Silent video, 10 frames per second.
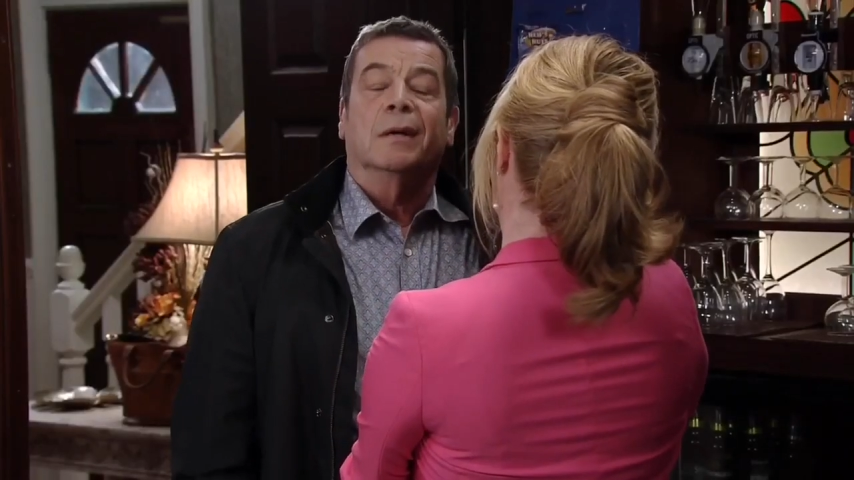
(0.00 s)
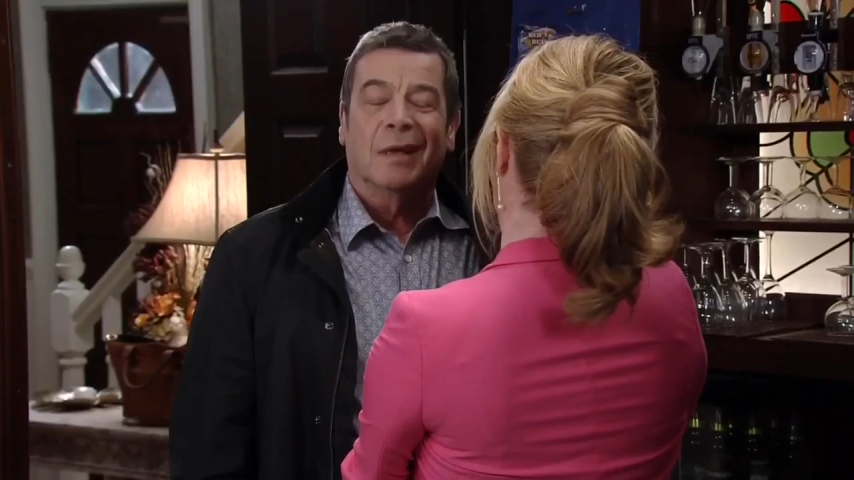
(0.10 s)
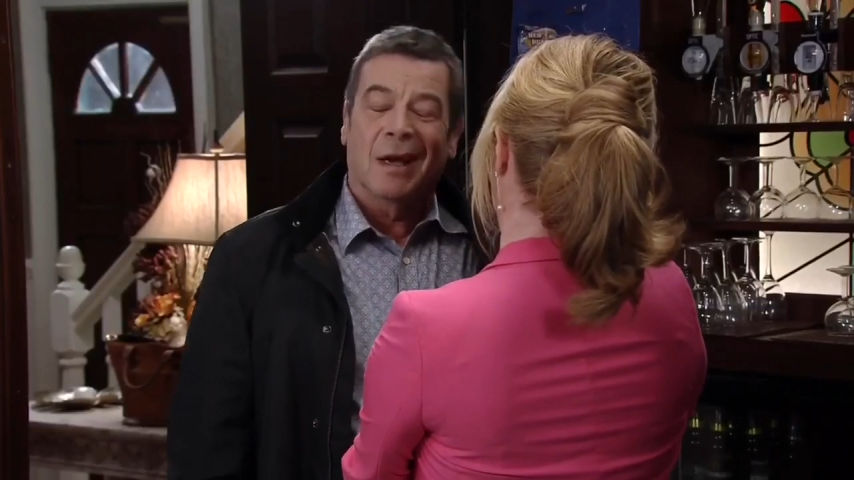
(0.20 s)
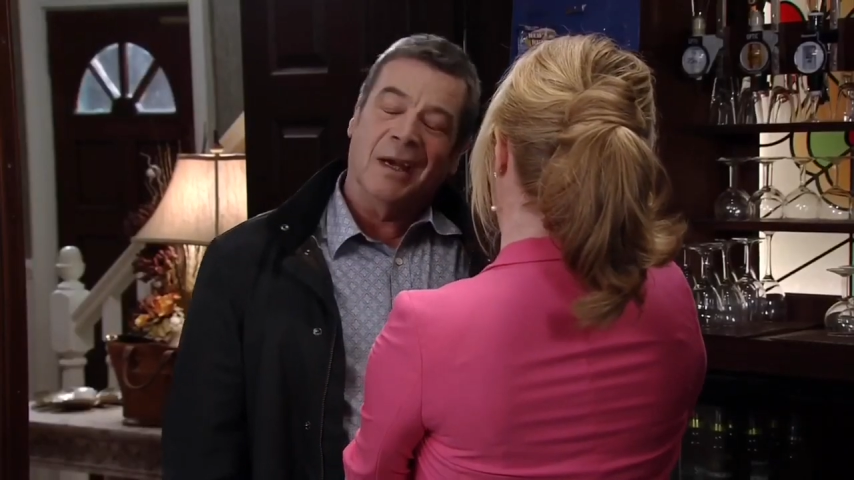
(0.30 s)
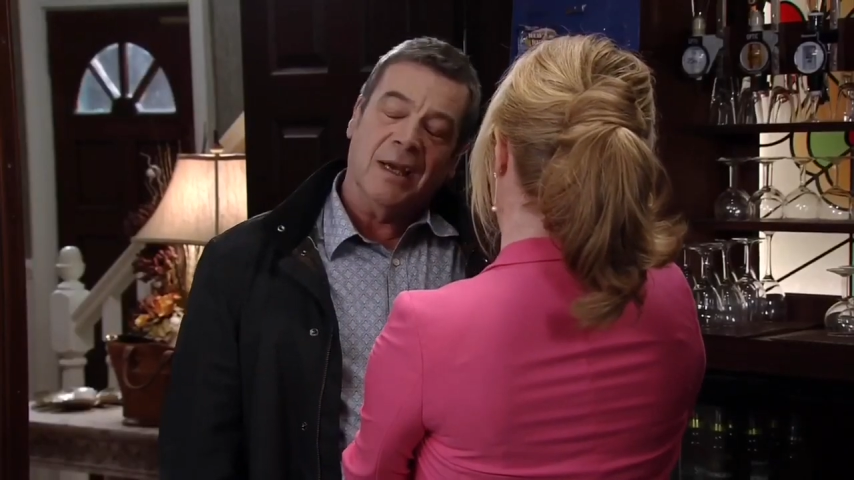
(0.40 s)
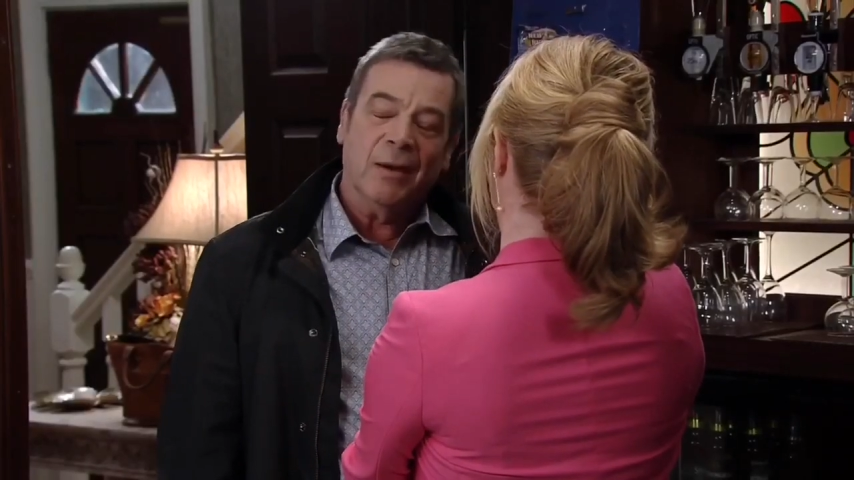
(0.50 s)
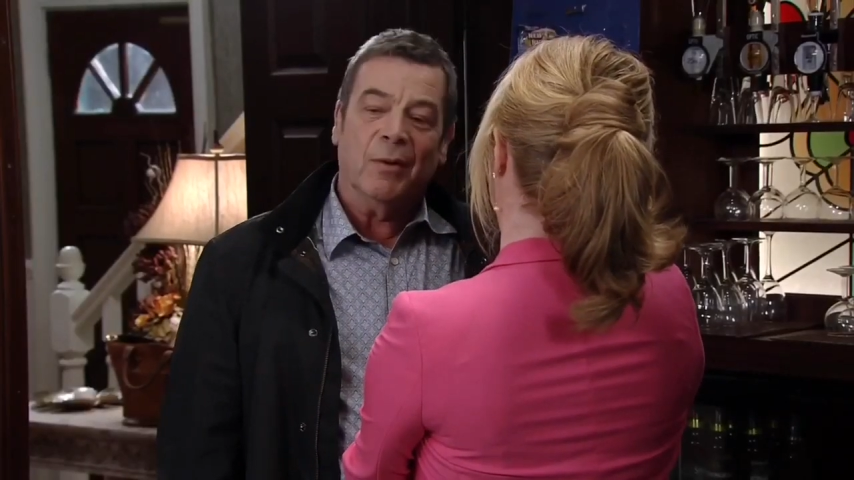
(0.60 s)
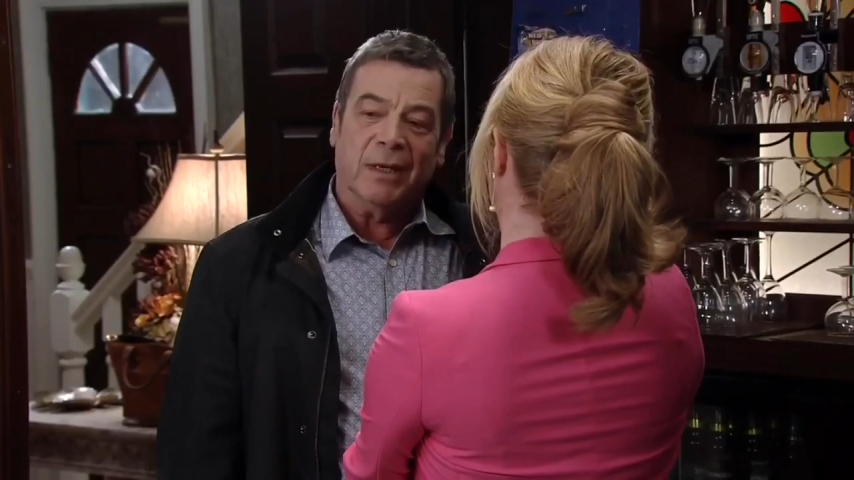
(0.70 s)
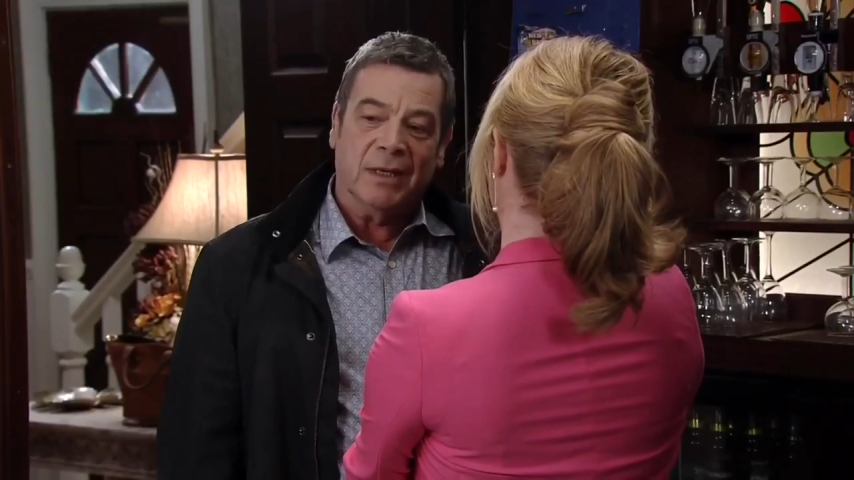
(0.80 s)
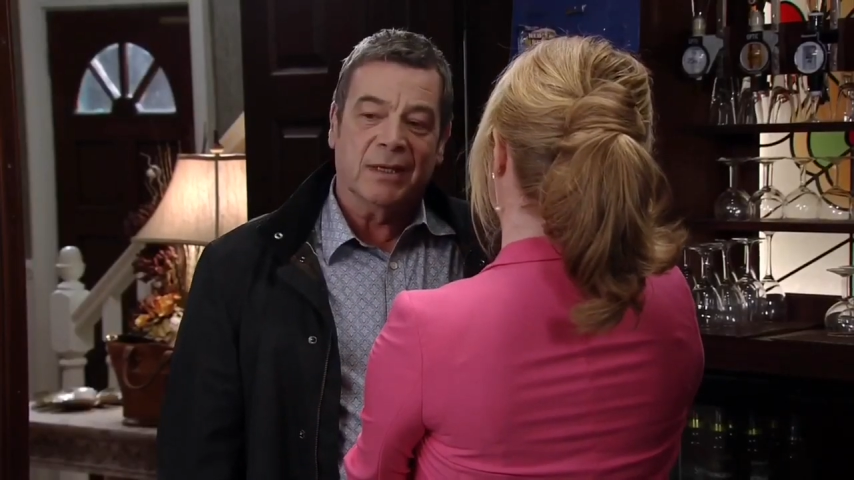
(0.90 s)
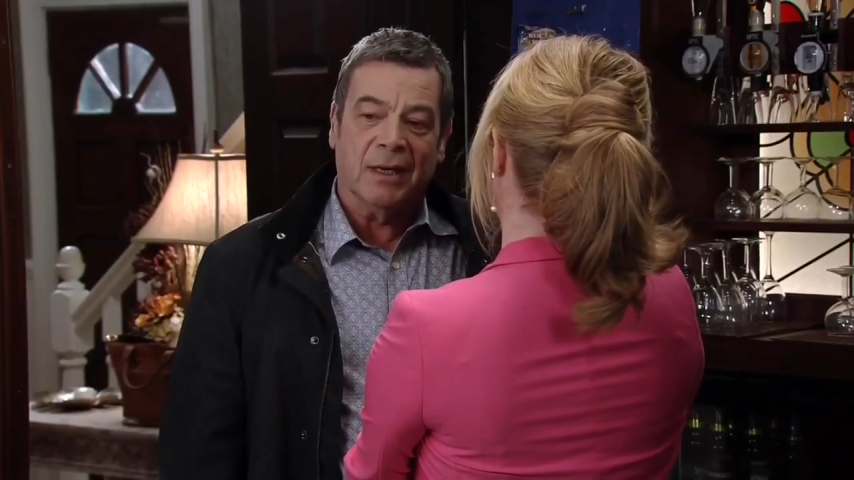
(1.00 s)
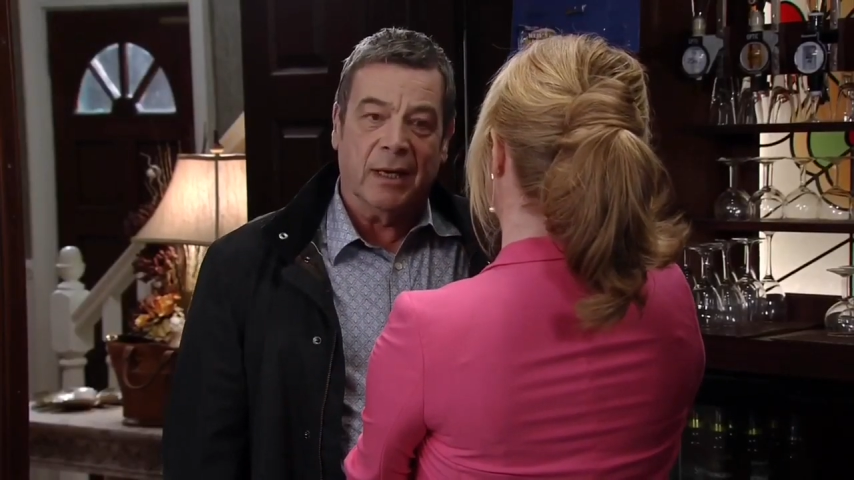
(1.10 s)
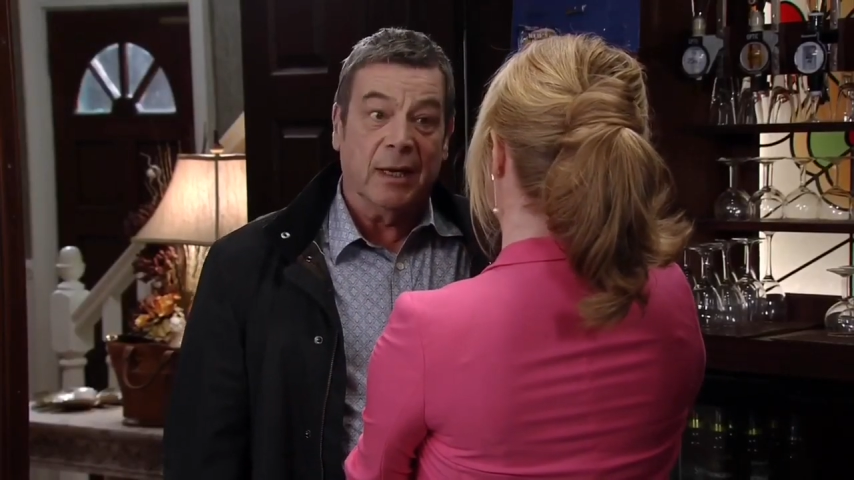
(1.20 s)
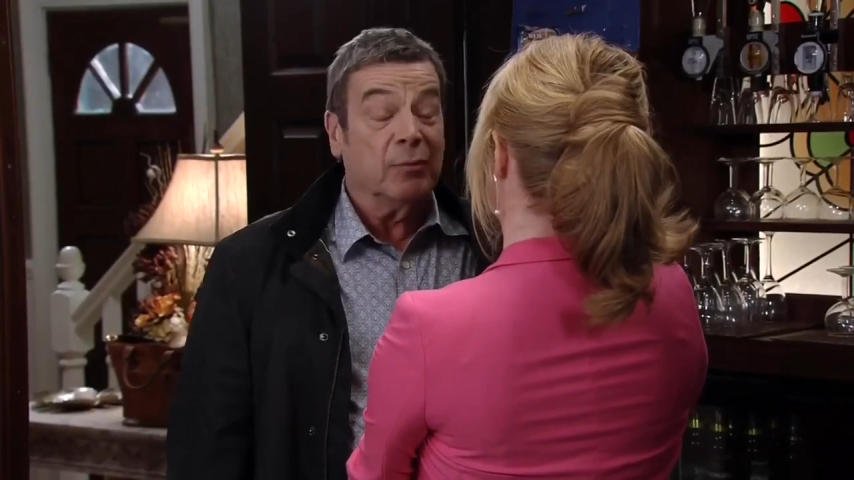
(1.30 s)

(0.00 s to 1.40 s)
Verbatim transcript: Yeah, I hear what you say.